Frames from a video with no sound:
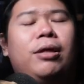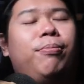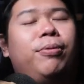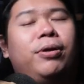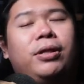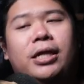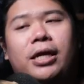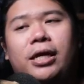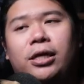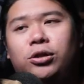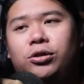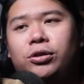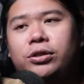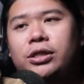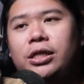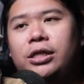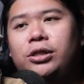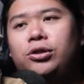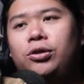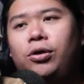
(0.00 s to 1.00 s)
pretty
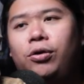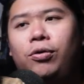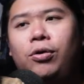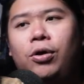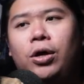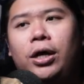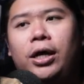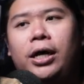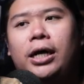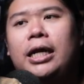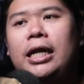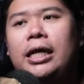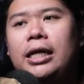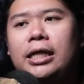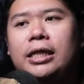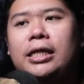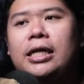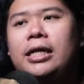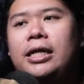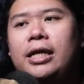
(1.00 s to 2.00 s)
interesting. So
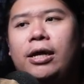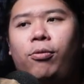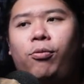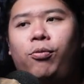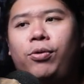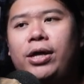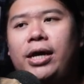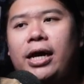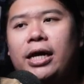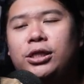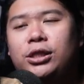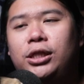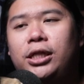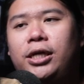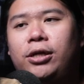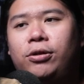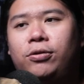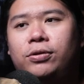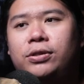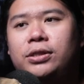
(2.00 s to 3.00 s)
another thing that we actually
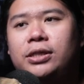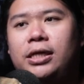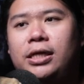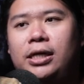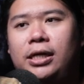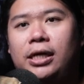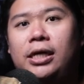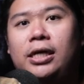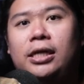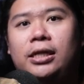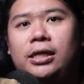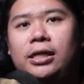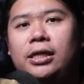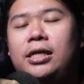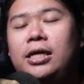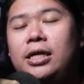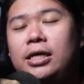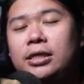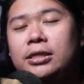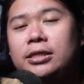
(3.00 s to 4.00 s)
get to see
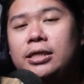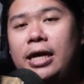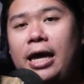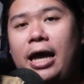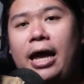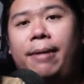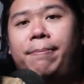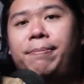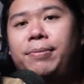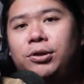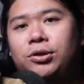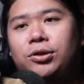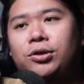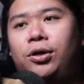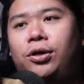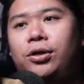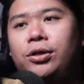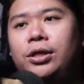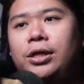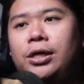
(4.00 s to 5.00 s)
in this
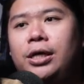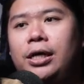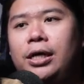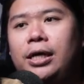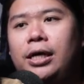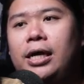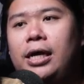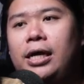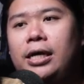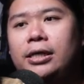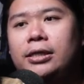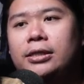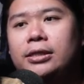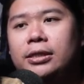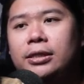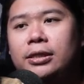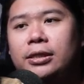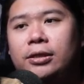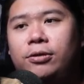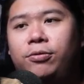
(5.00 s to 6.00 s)
episode is
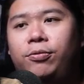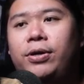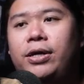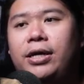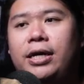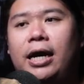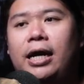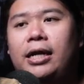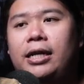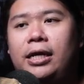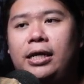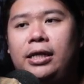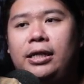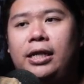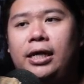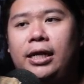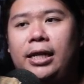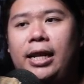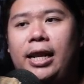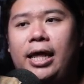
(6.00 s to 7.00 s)

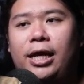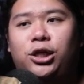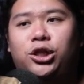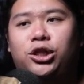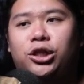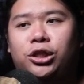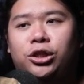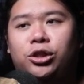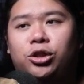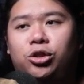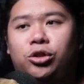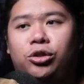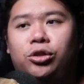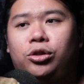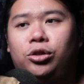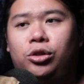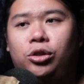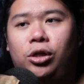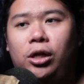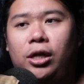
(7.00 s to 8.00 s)
regarding the legend,
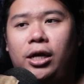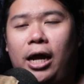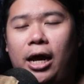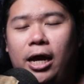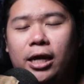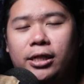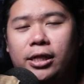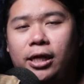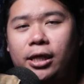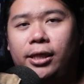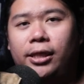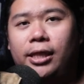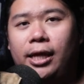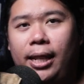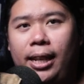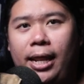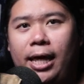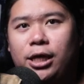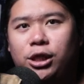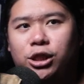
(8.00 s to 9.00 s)
the
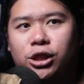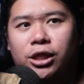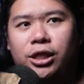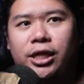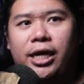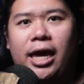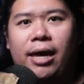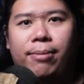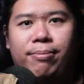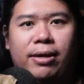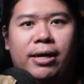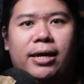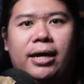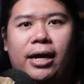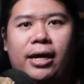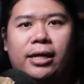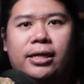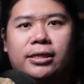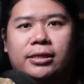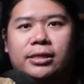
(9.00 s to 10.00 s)
legend Kami
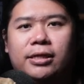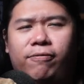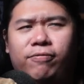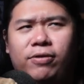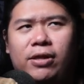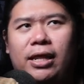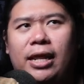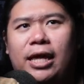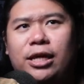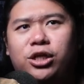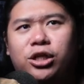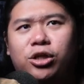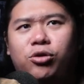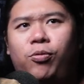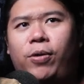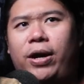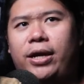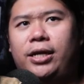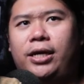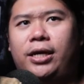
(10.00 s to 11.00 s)
card itself, the
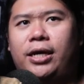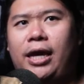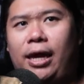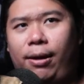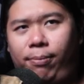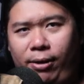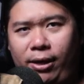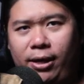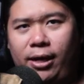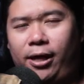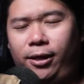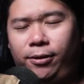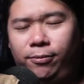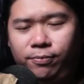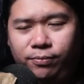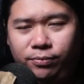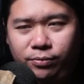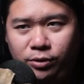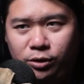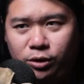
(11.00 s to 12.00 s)
Legend Rider Kami card.
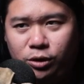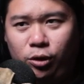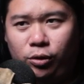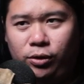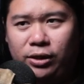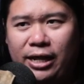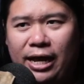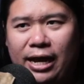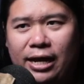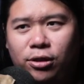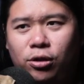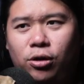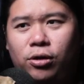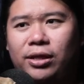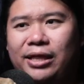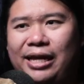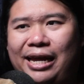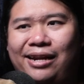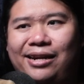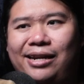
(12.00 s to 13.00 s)
So they are
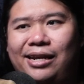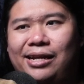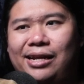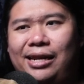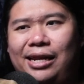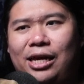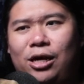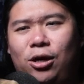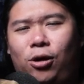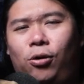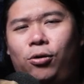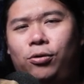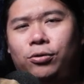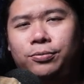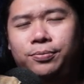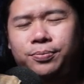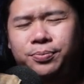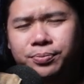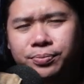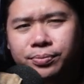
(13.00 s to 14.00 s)
not technically
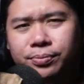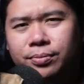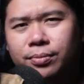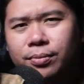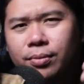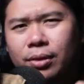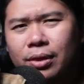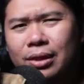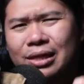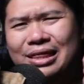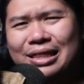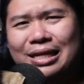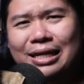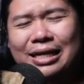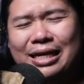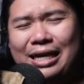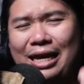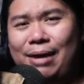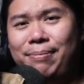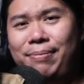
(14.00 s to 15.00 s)
called
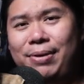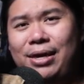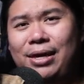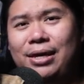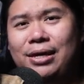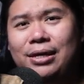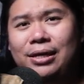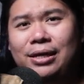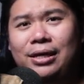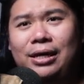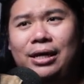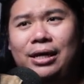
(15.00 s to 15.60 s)
the Kami,